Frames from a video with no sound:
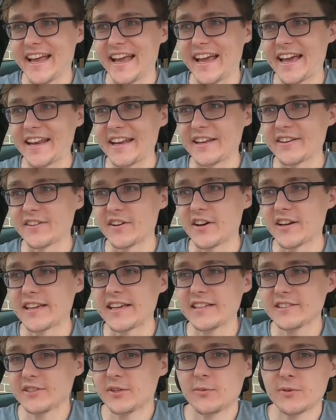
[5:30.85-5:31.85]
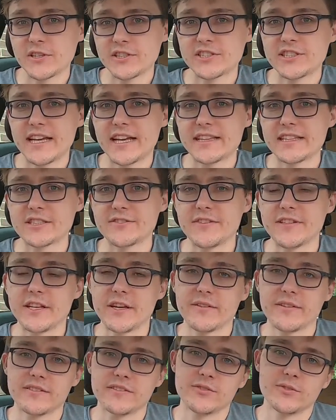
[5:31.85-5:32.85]
And I guess I want to share this
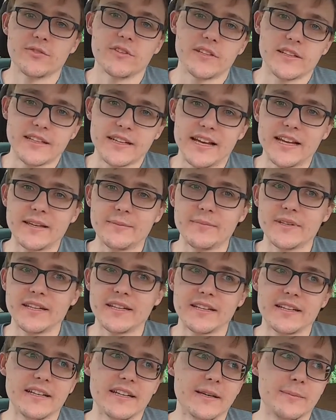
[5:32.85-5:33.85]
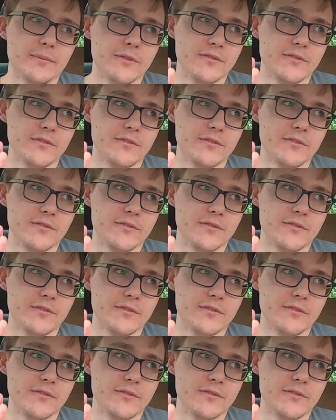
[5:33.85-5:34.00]
video in sort of like an 8-minute clip,